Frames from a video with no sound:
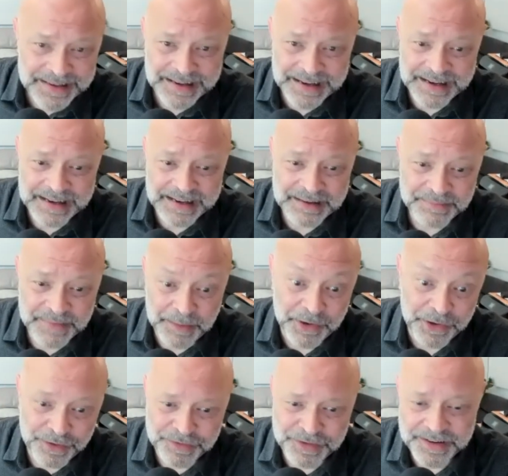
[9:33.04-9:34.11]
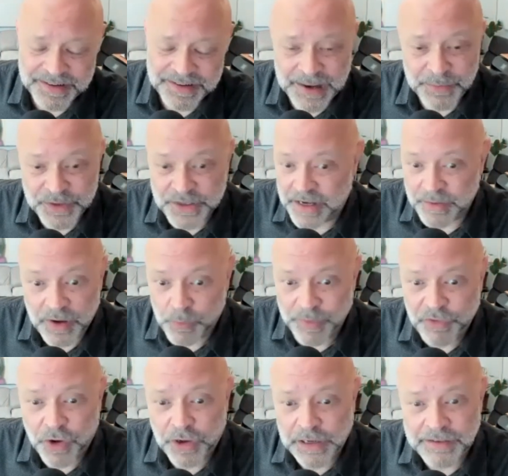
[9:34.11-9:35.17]
Um, and my girlfriend, and we said, We've
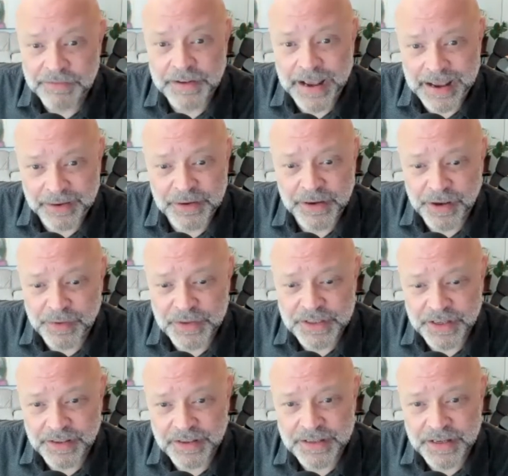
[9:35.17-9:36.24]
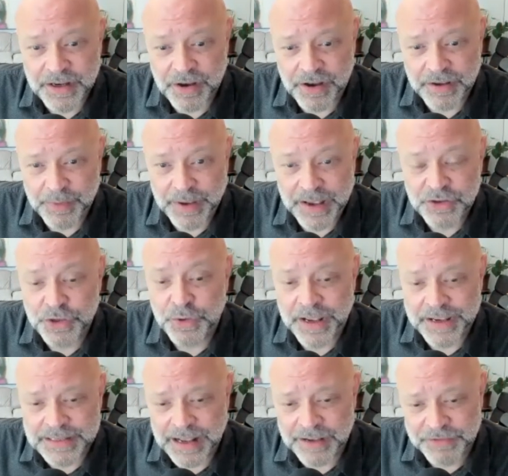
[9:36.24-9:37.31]
got to leave now and go and see this guy. We had two
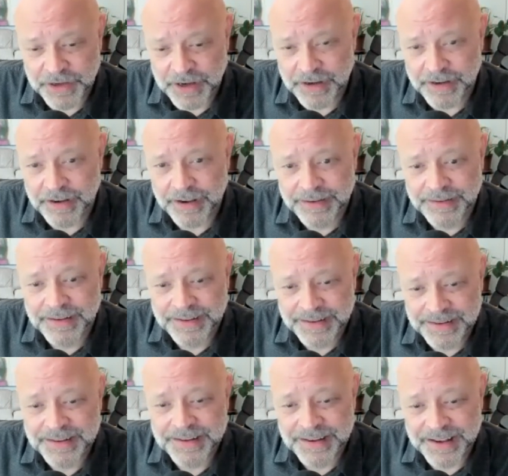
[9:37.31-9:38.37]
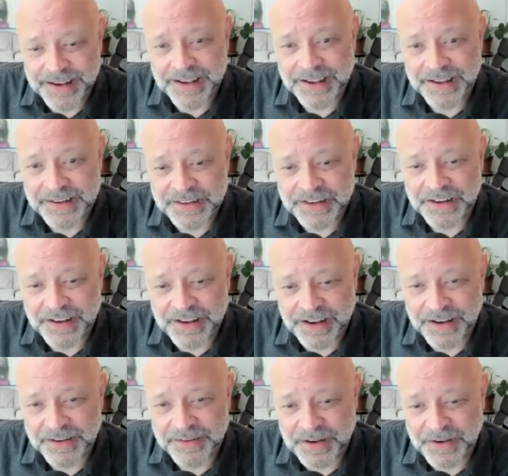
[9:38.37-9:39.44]
days left in India. And uh,
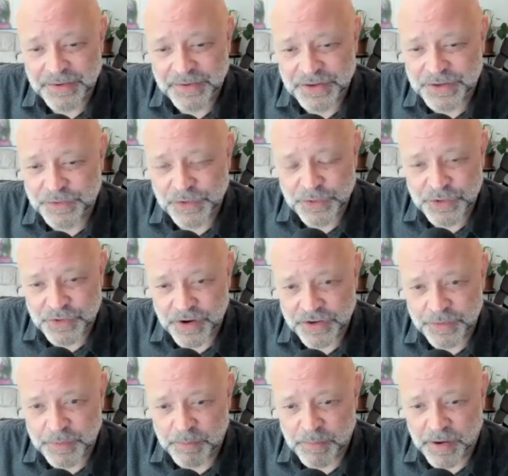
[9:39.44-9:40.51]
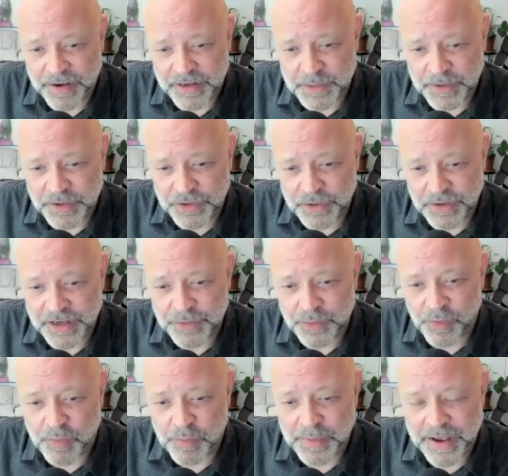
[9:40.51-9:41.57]
I, I just flew straight to Mumbai and spent two days
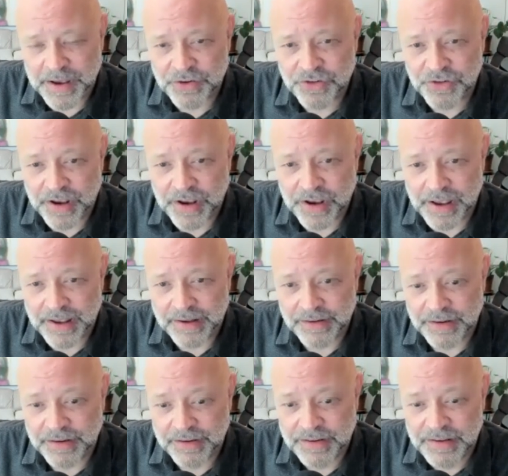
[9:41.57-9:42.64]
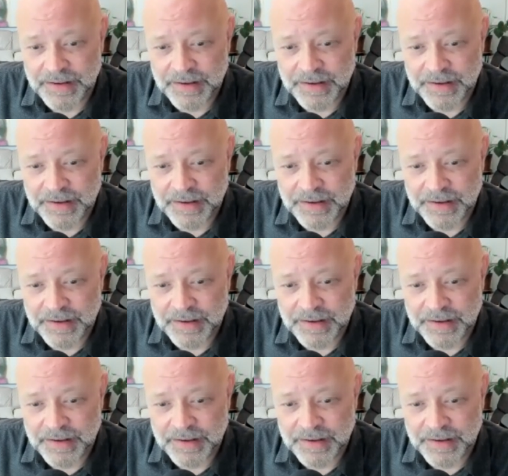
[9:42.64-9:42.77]
with Ramesh. And